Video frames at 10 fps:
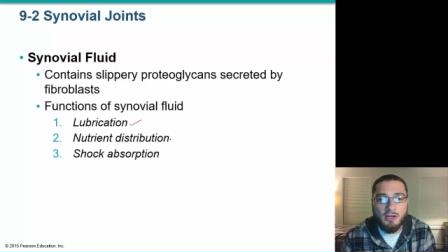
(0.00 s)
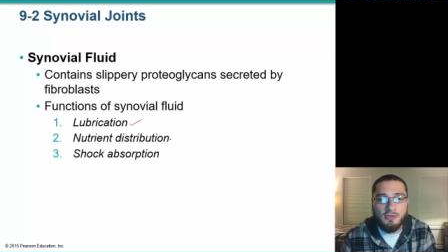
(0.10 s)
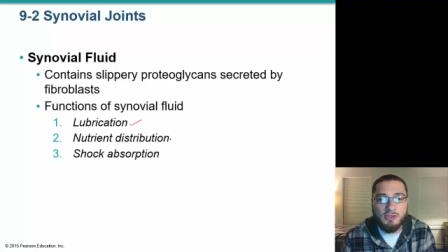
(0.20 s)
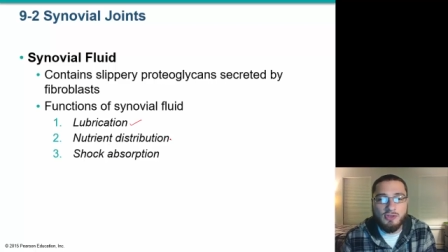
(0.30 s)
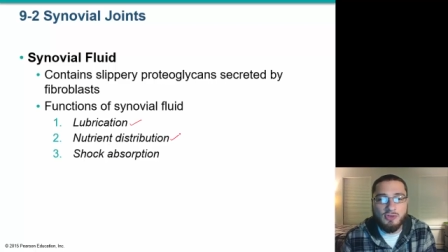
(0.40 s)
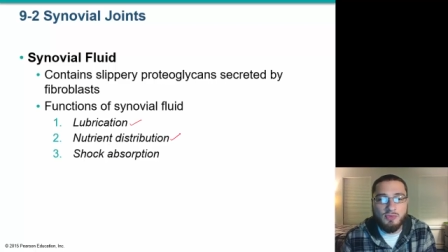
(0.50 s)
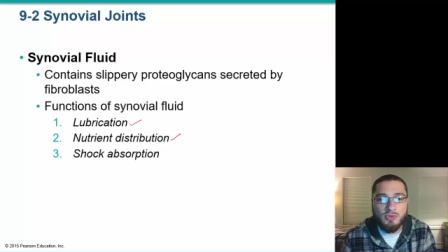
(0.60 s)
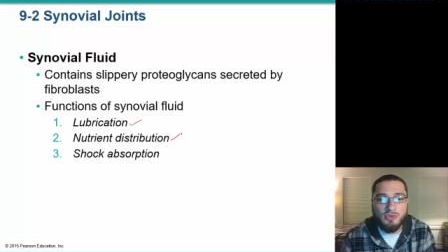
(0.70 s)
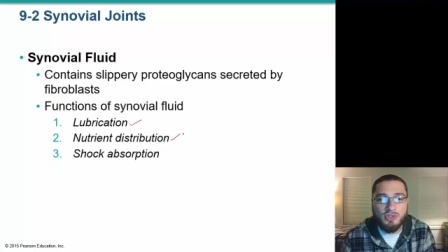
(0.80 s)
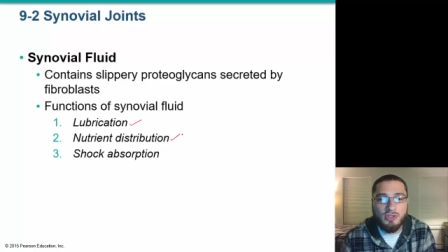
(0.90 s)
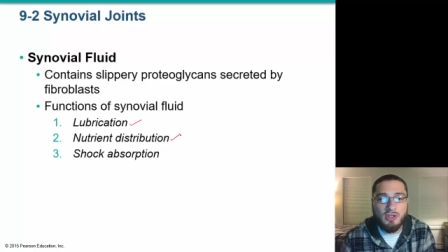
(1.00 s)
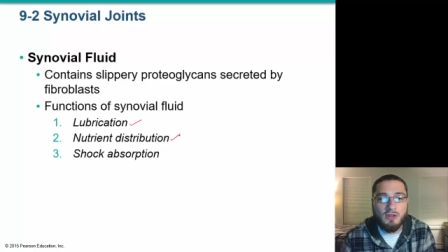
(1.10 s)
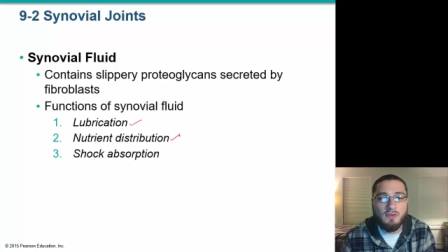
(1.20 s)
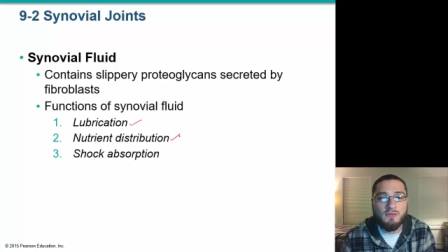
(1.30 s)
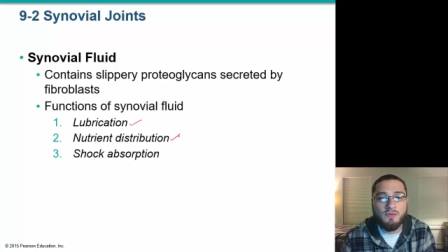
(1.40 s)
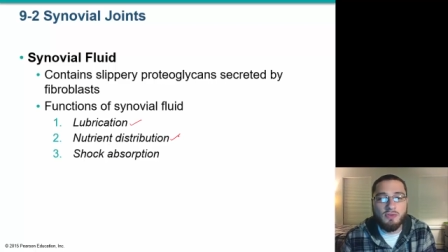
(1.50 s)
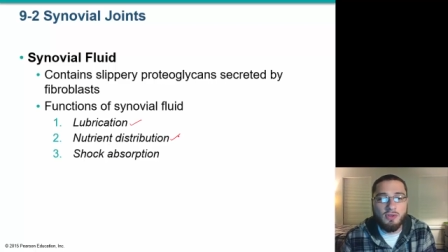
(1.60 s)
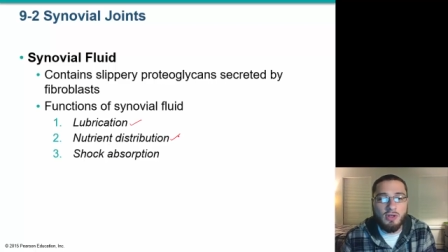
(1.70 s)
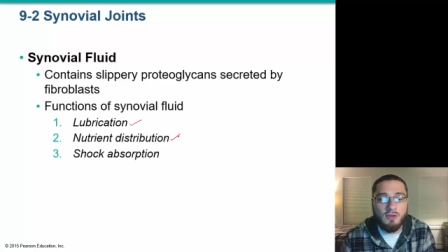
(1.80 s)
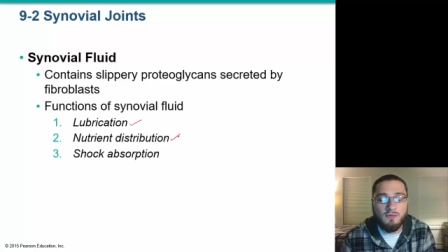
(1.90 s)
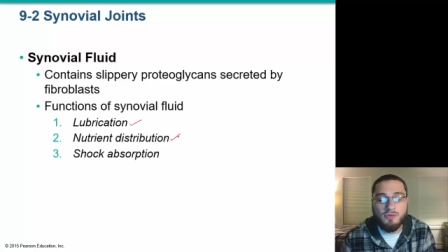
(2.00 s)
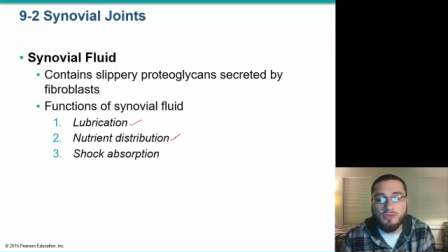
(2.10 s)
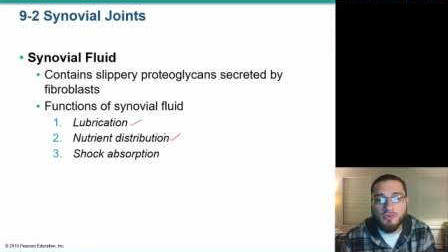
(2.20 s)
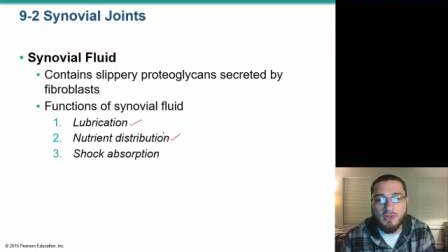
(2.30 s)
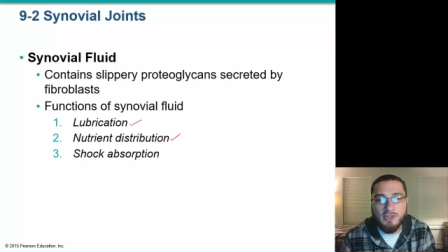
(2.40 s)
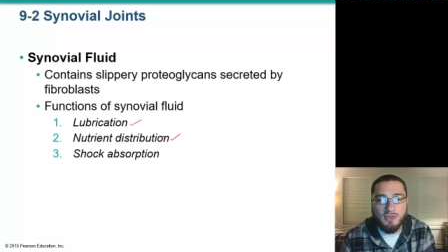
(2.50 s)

distribution of nutrients,